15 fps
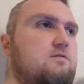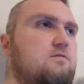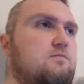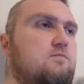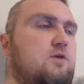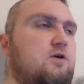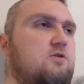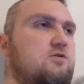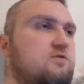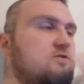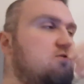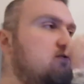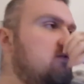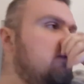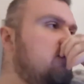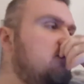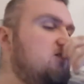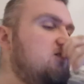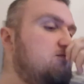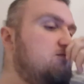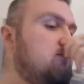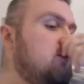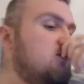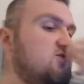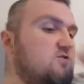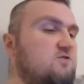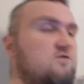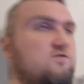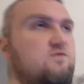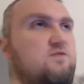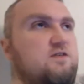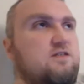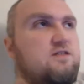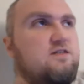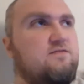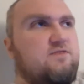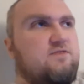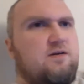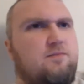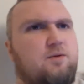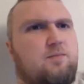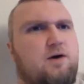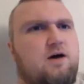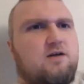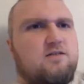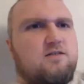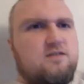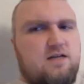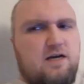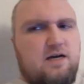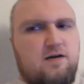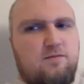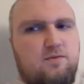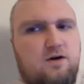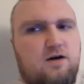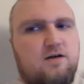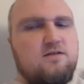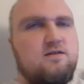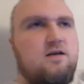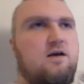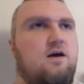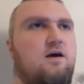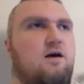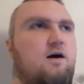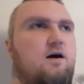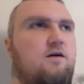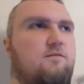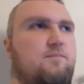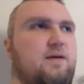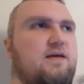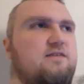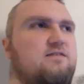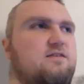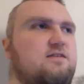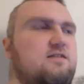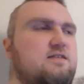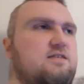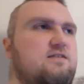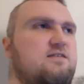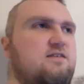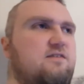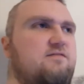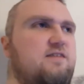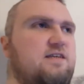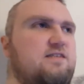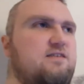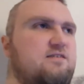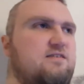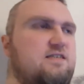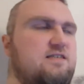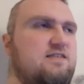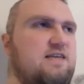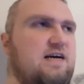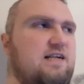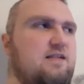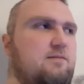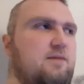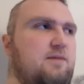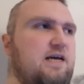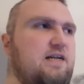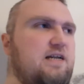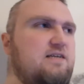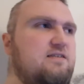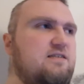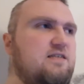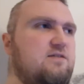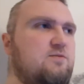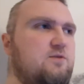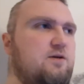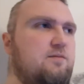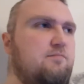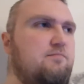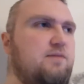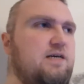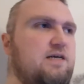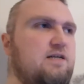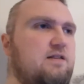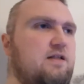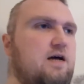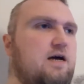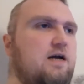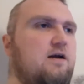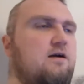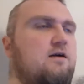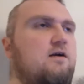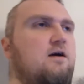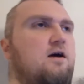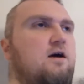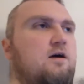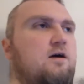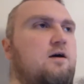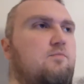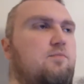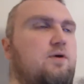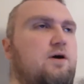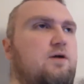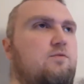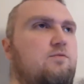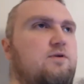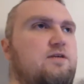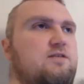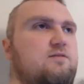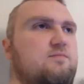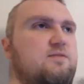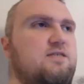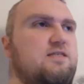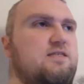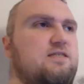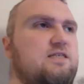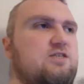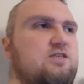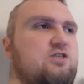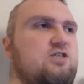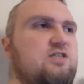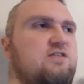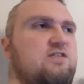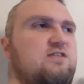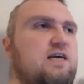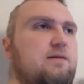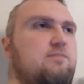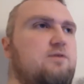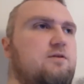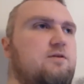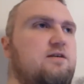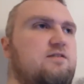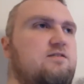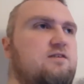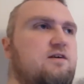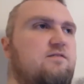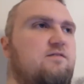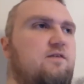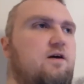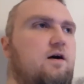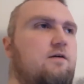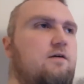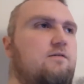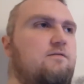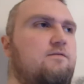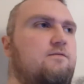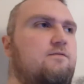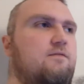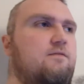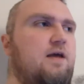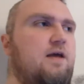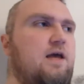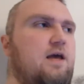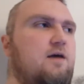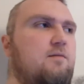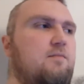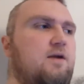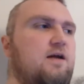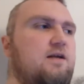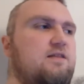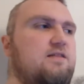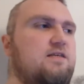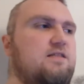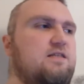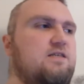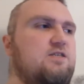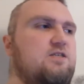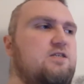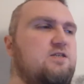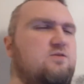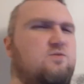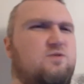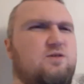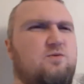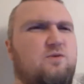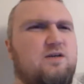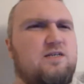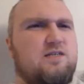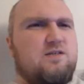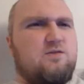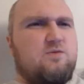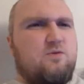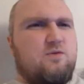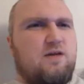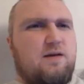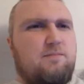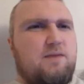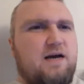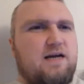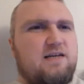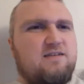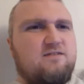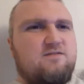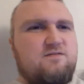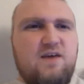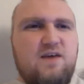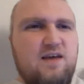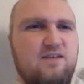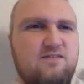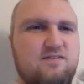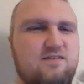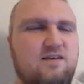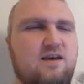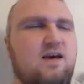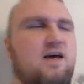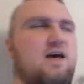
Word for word: Marshall's girlfriend or Marshall's girlfriend delivering him a box, a liar box, of basically stuff that doesn't exactly make any sense for him being a liar. But reasonably, like she just kept all that stuff of him, and I think that she just really wanted to throw that back in his face.